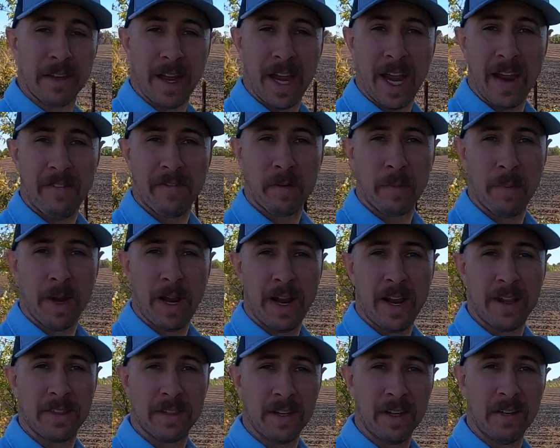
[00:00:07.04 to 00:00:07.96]
the
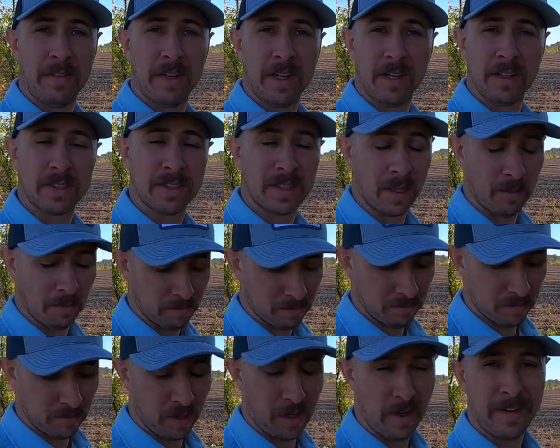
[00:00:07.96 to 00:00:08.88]
aftermath of some
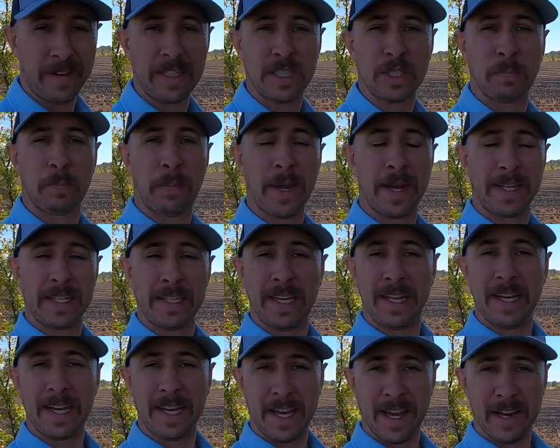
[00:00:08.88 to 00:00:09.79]

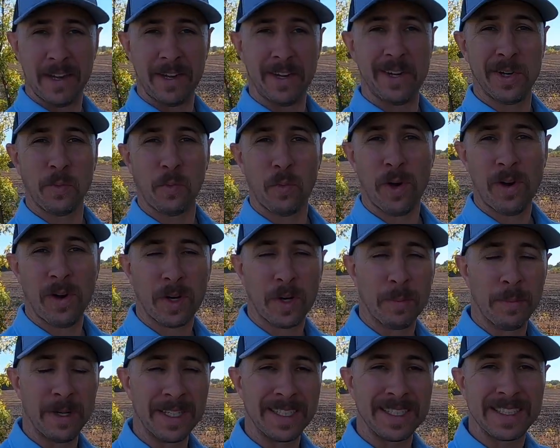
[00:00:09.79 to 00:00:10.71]
unexpected and kind of
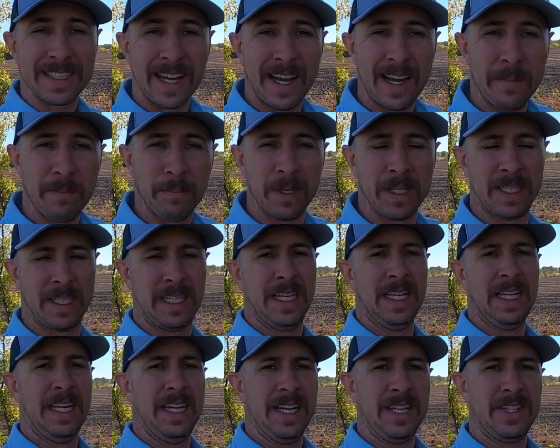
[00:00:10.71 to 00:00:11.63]
unwelcomed excitement
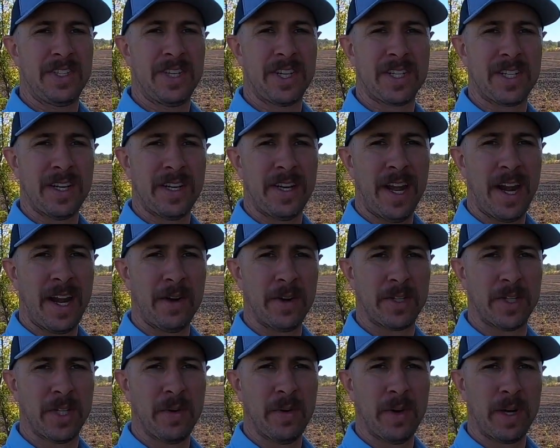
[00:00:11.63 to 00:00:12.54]
just a day or
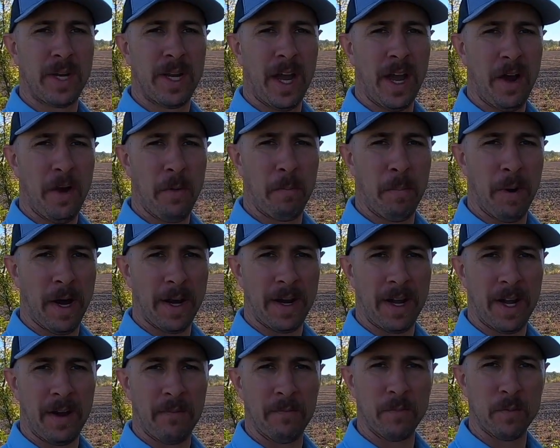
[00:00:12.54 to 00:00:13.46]
two ago. But
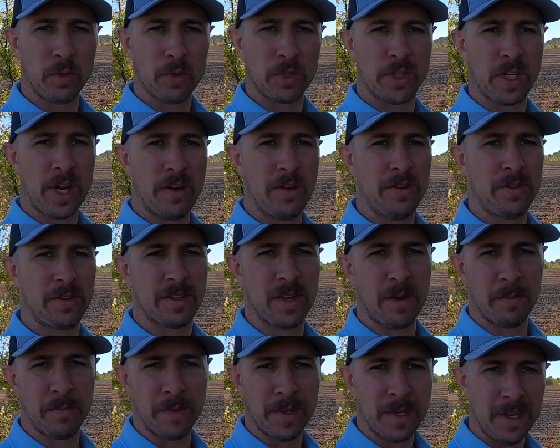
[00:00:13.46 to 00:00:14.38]
we'll show you
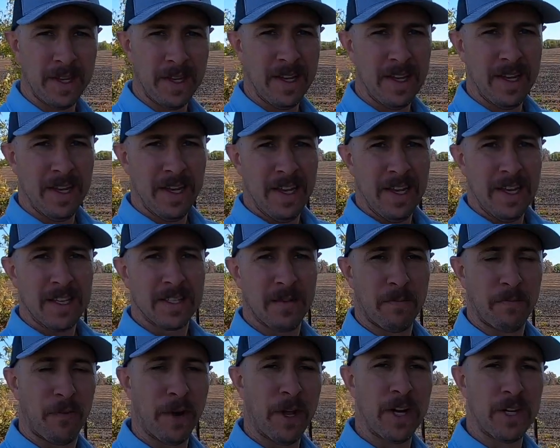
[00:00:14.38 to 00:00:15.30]
some
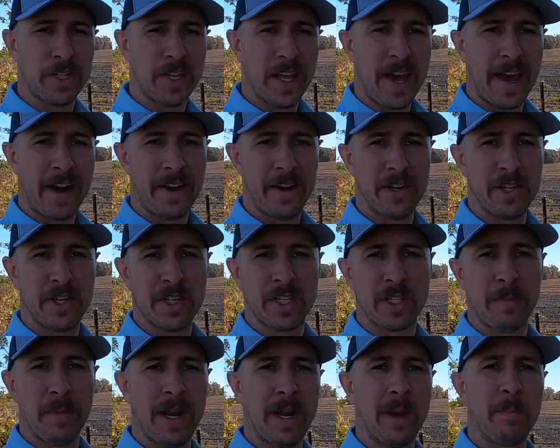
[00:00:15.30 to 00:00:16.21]
footage of that here in
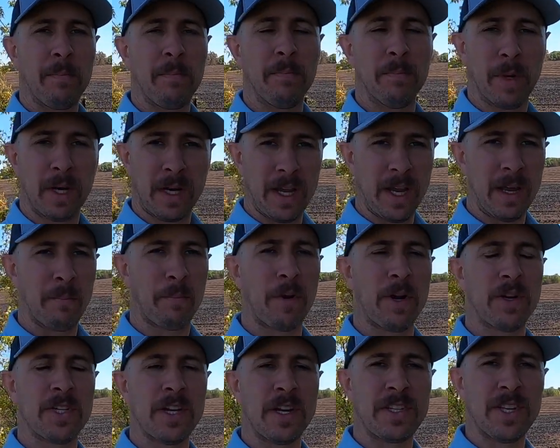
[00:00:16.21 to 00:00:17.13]
just a minute. But again,
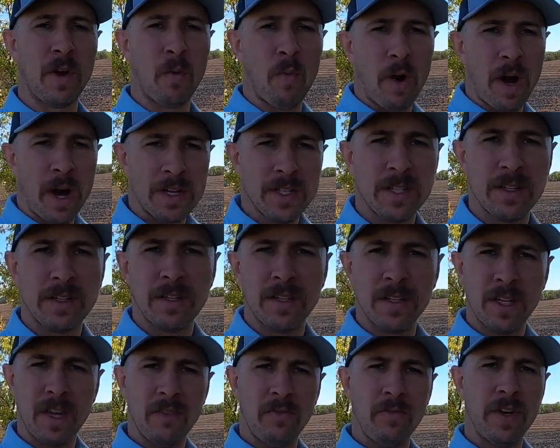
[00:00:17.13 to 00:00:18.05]
appreciate y'all watching.
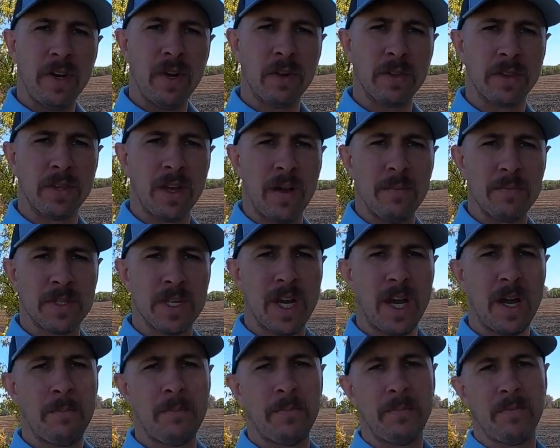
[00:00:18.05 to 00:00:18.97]
Give the video a thumbs
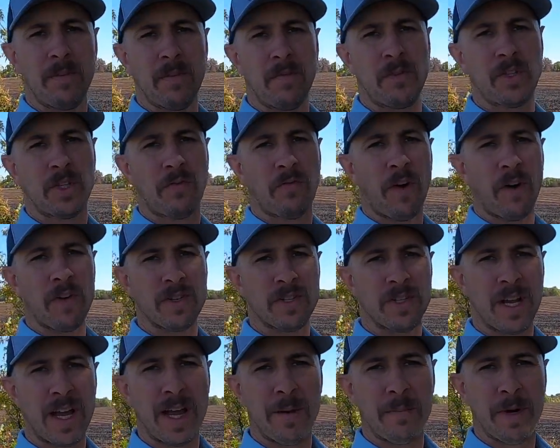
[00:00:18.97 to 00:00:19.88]
up if it's your first
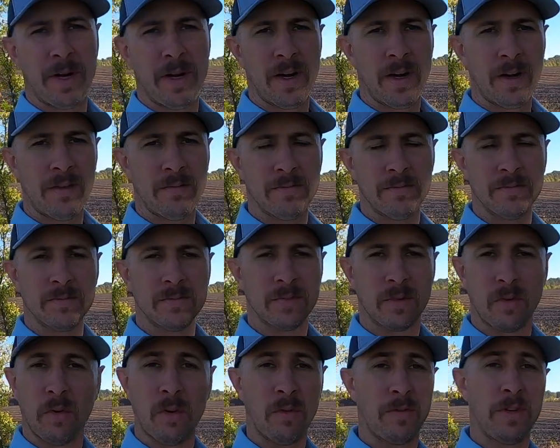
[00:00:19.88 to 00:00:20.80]
time here,
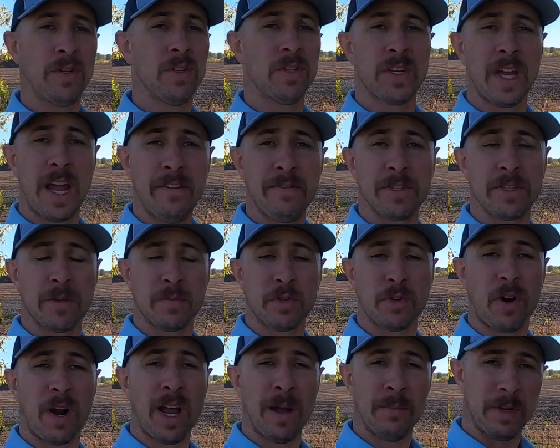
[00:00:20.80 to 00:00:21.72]
or if you just haven't
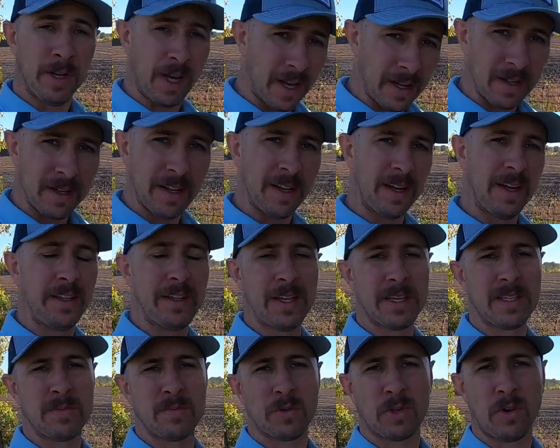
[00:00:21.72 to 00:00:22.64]
subscribed yet, hit
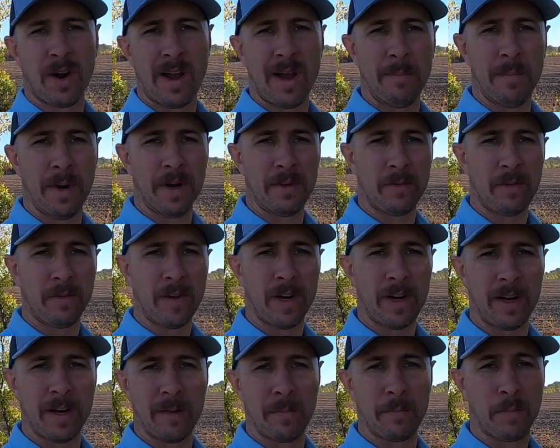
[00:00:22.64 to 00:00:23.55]
that subscribe button. We
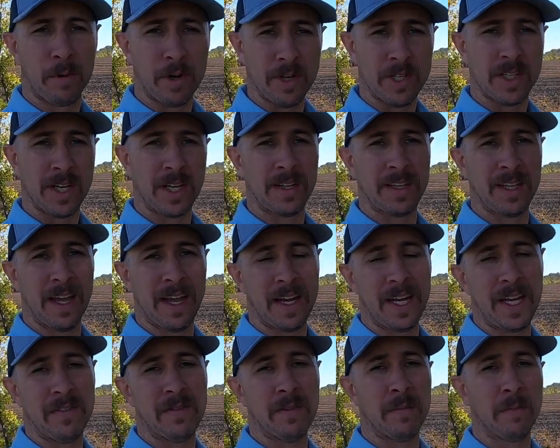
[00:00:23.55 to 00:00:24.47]
really appreciate that
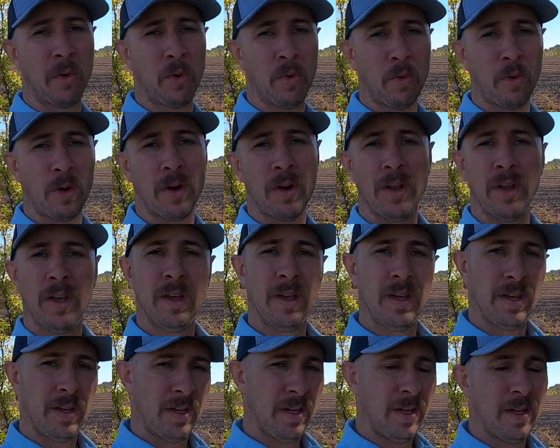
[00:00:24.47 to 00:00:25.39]
even more.
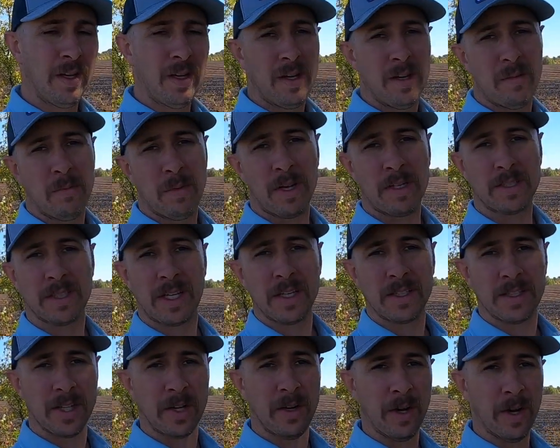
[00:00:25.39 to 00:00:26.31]
But let's
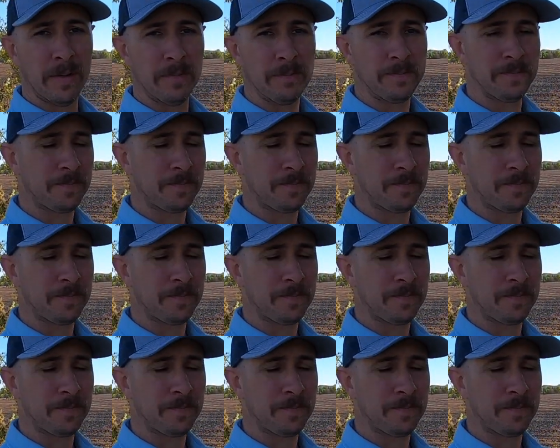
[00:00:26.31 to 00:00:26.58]
get to it.